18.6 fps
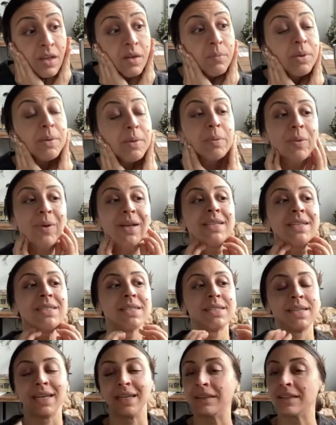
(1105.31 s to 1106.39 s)
people wanting to
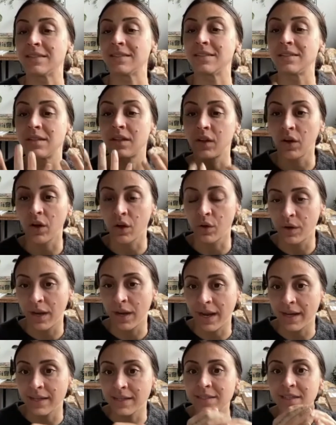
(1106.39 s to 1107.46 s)
take this into their own
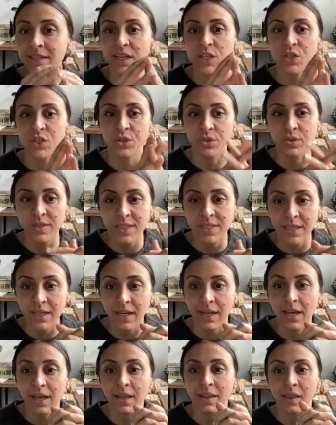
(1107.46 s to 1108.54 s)
hands. And I do
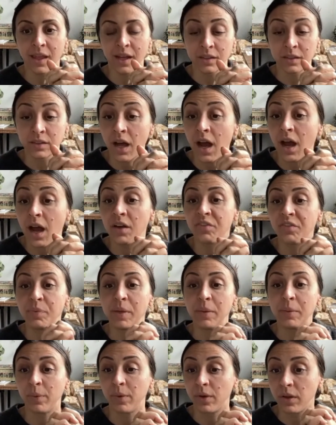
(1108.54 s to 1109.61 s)
see it, like a lot of
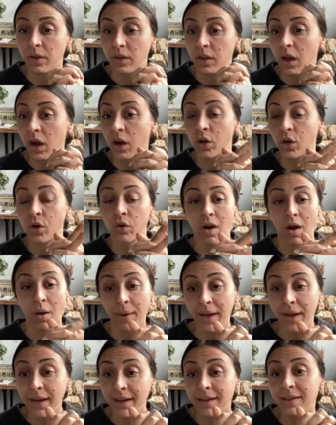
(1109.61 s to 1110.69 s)
people are
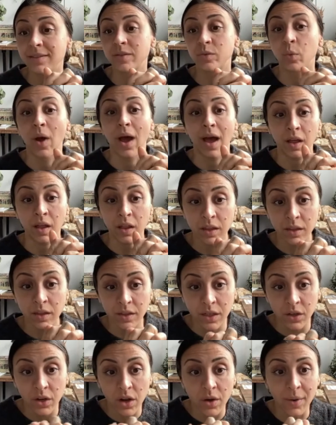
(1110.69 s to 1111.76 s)
growing as well.
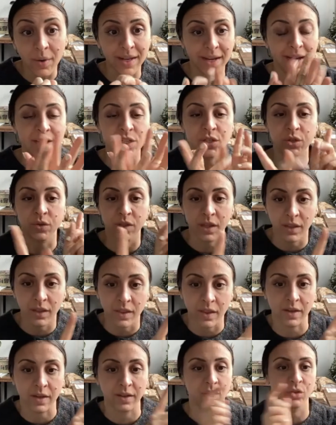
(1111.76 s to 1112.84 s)
You know, I do think
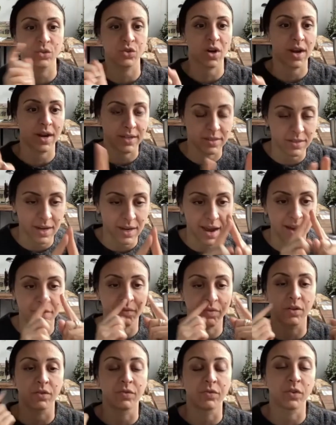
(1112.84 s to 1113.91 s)
that they're trying to
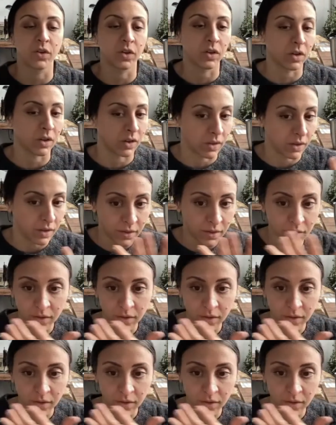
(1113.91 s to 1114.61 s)
have the full